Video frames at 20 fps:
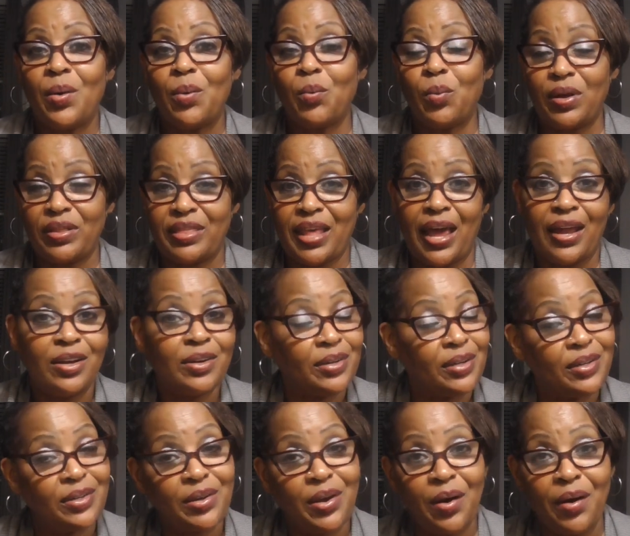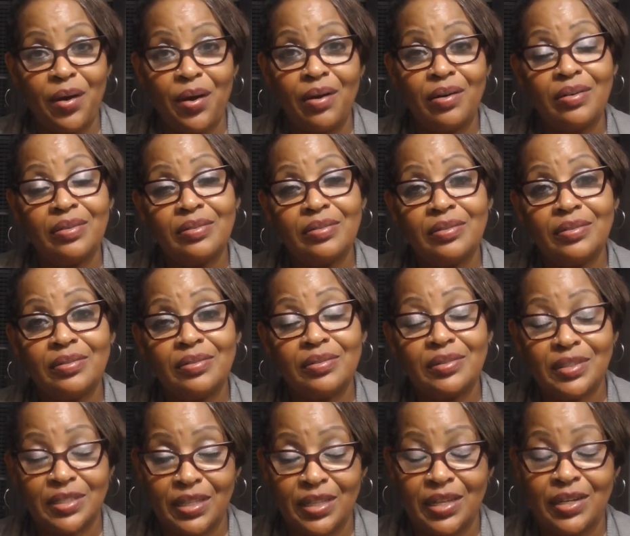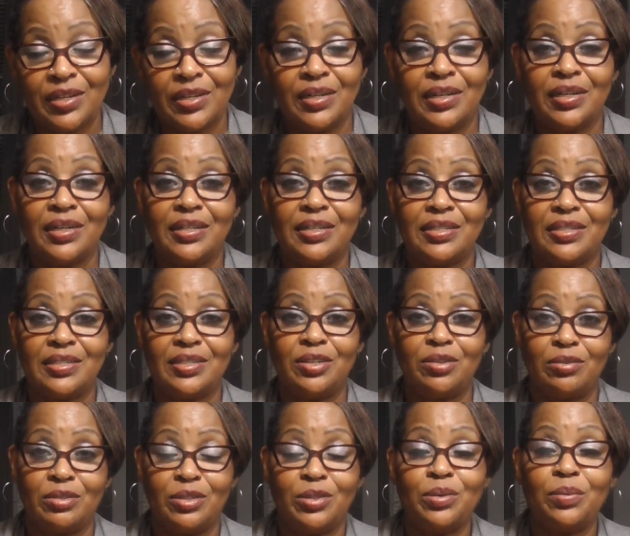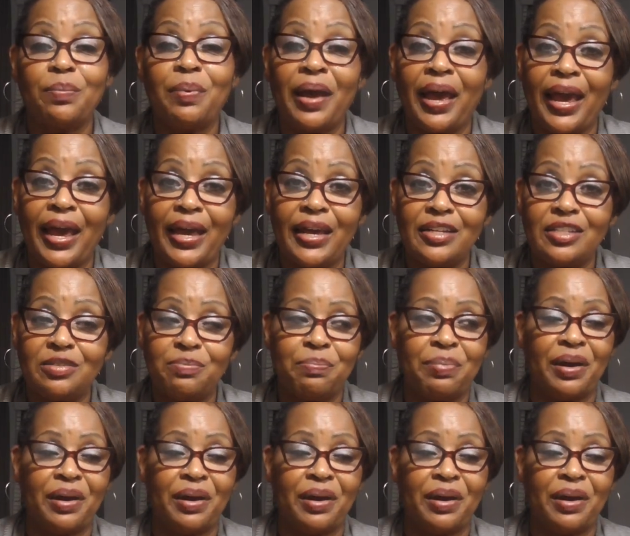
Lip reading: with that Hood Girl to the Hood's YouTube page.